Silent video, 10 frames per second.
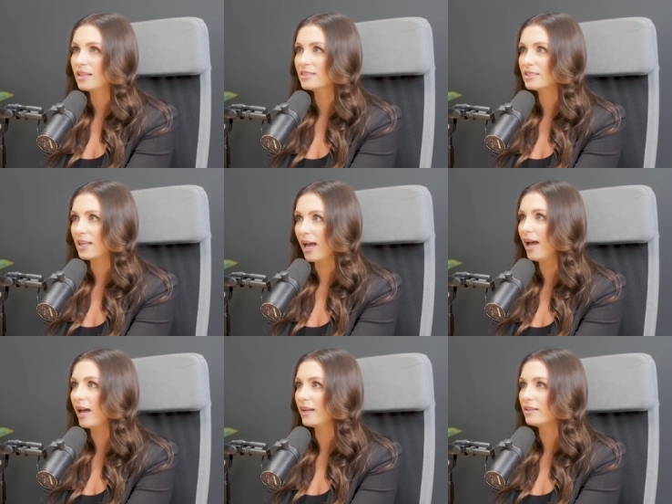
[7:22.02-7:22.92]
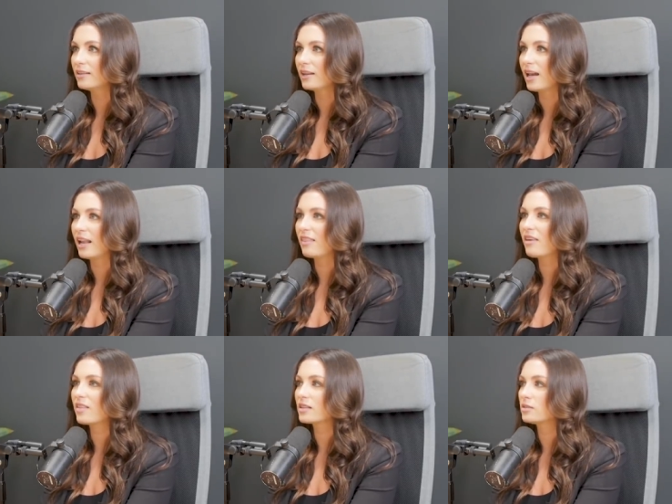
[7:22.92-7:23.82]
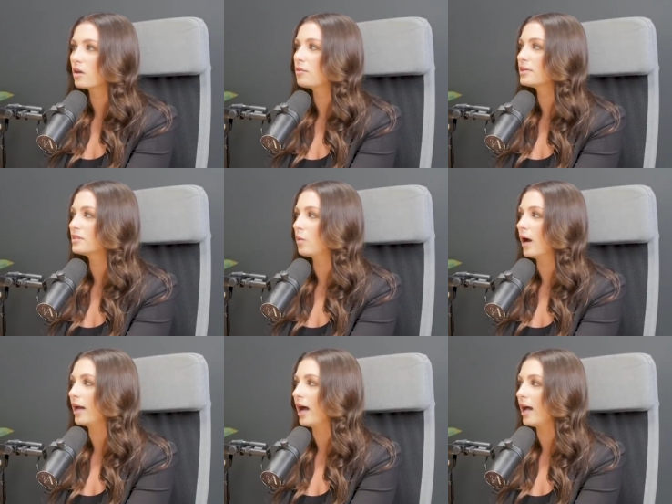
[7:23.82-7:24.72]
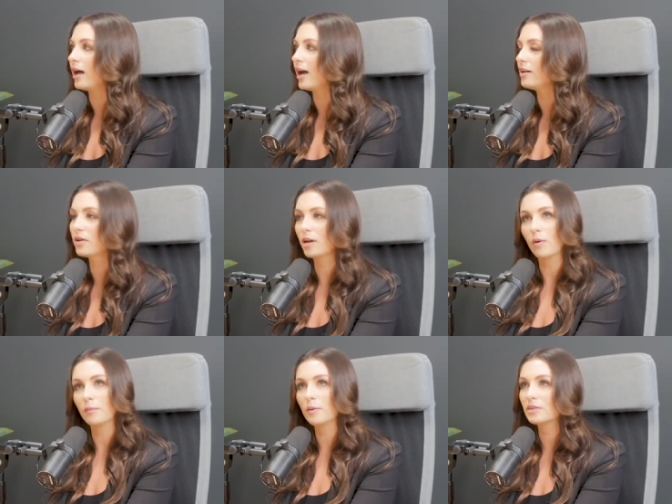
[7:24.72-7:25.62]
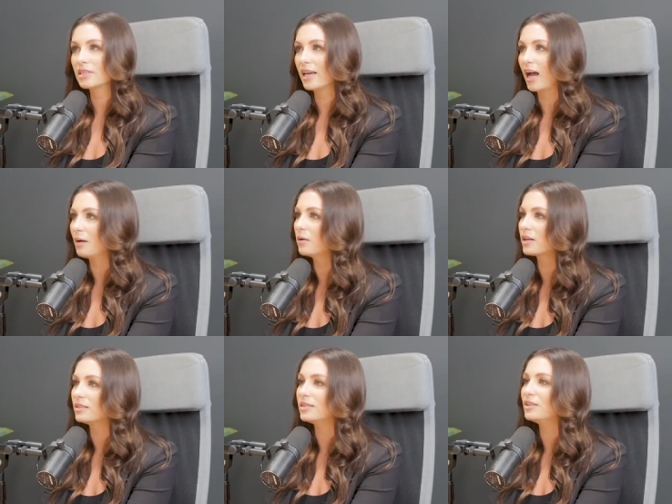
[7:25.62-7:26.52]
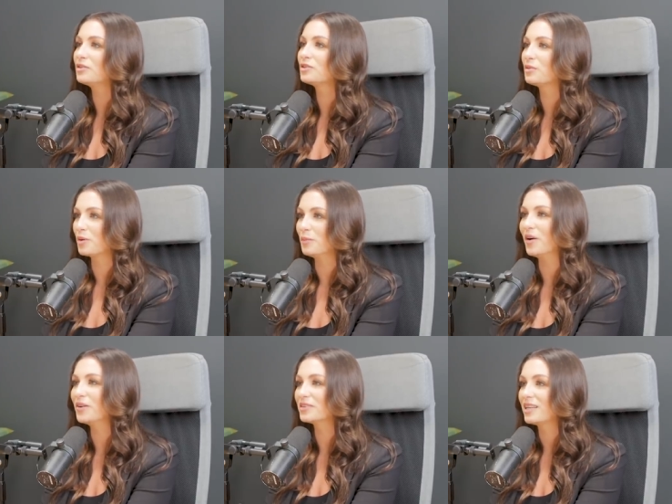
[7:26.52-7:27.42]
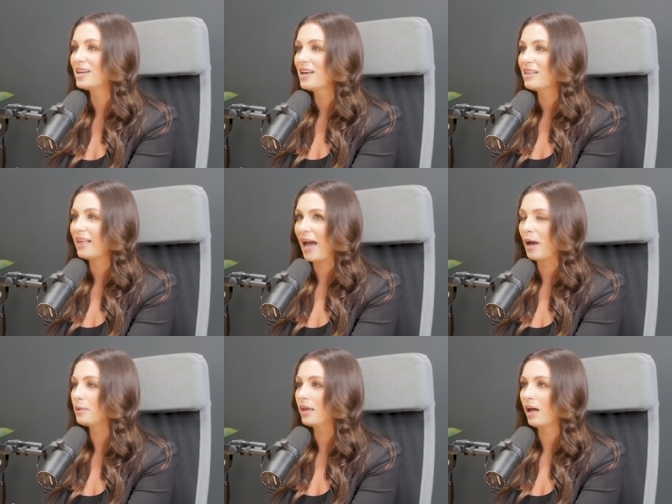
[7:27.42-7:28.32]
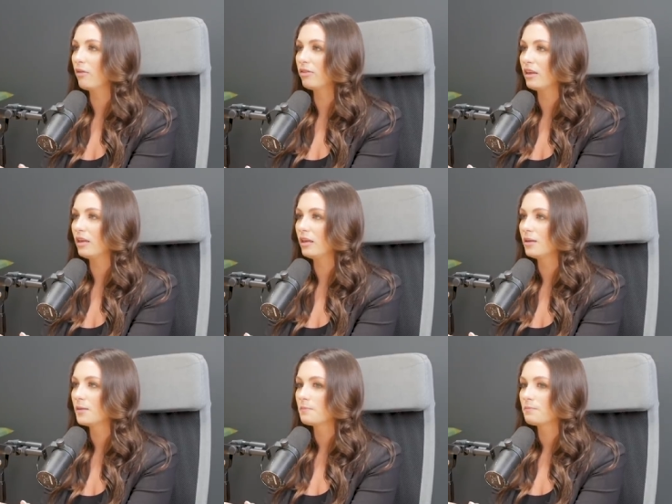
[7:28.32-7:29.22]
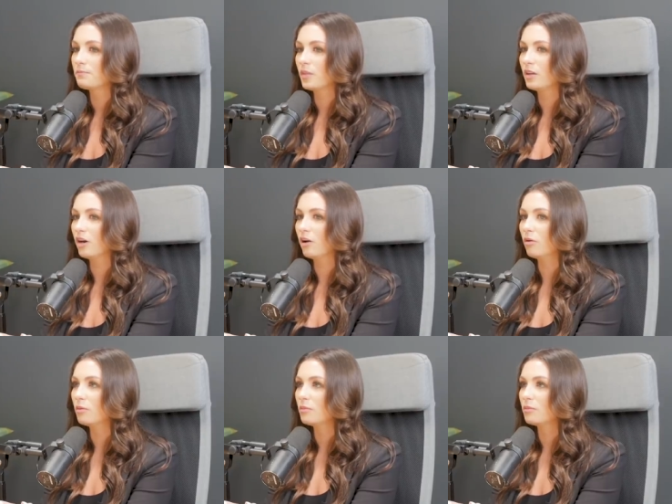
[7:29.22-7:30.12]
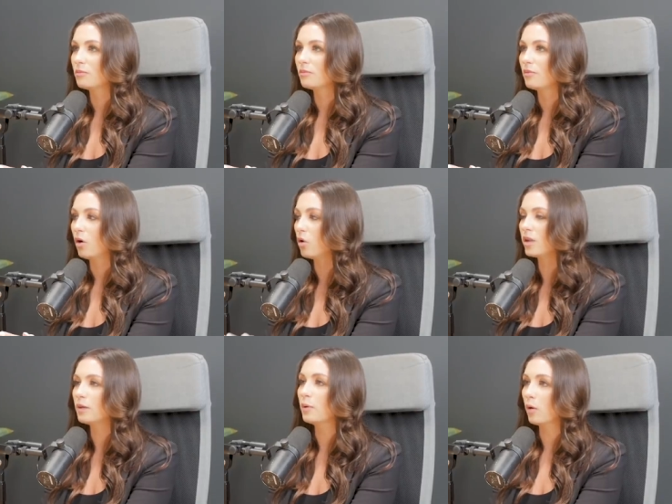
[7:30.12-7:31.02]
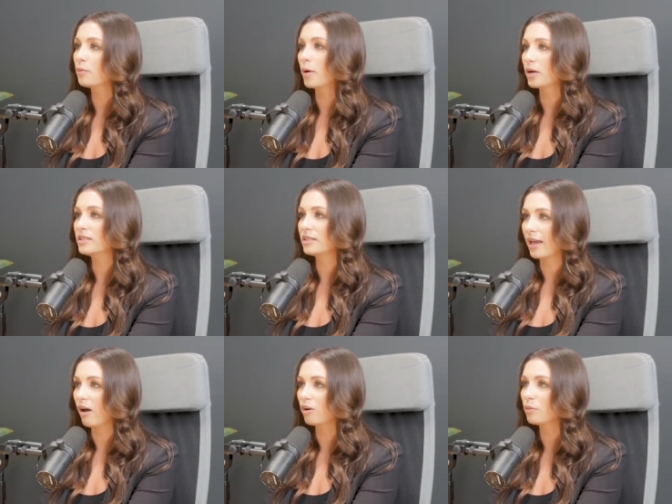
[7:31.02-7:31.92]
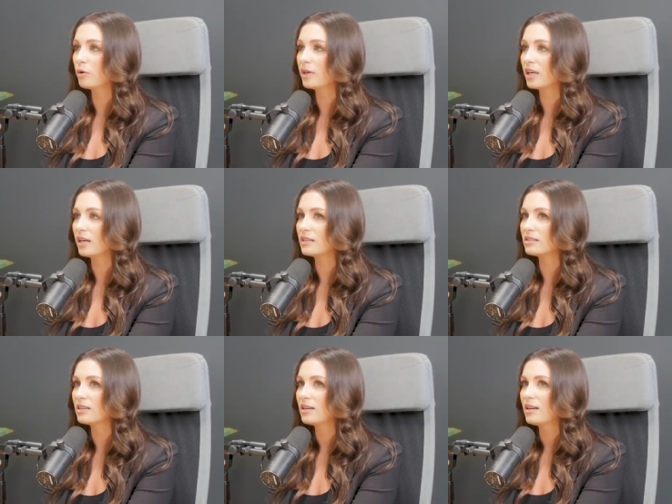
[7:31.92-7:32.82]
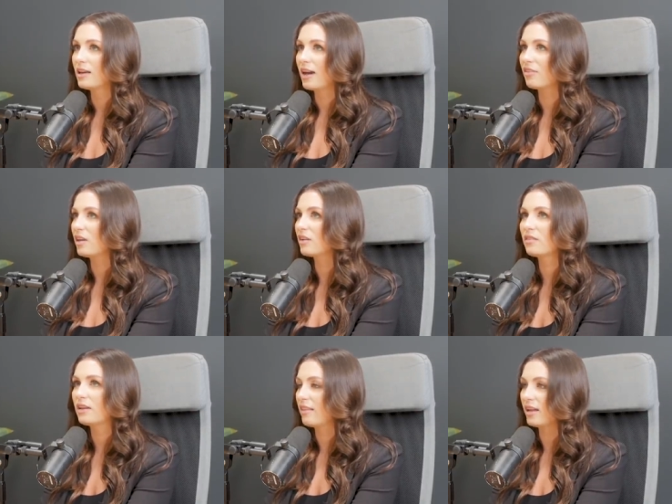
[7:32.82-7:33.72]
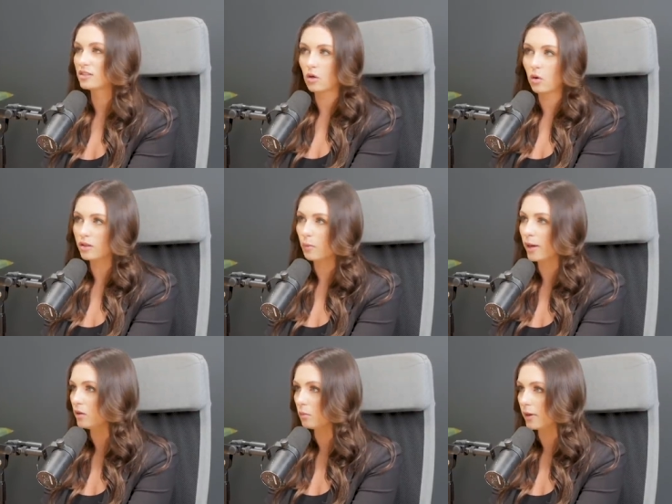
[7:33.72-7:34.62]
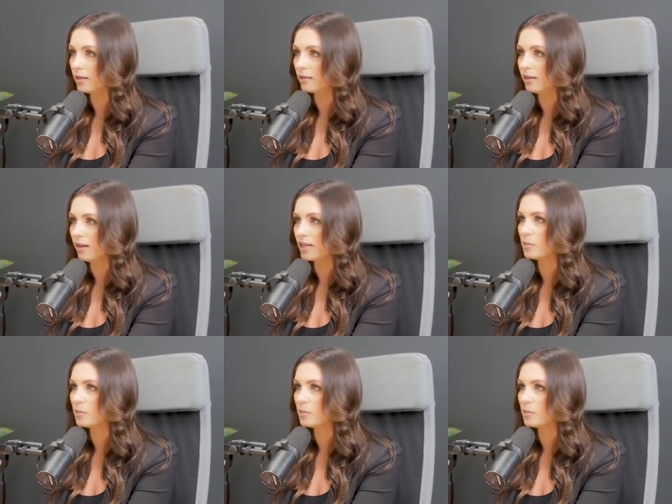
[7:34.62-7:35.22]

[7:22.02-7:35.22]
And it's sad. And I think that's another reason why I don't care what people say, I will continue to promote the happy, healthy, you know, holding both parties accountable, because at the end of the day, that's the only way you win,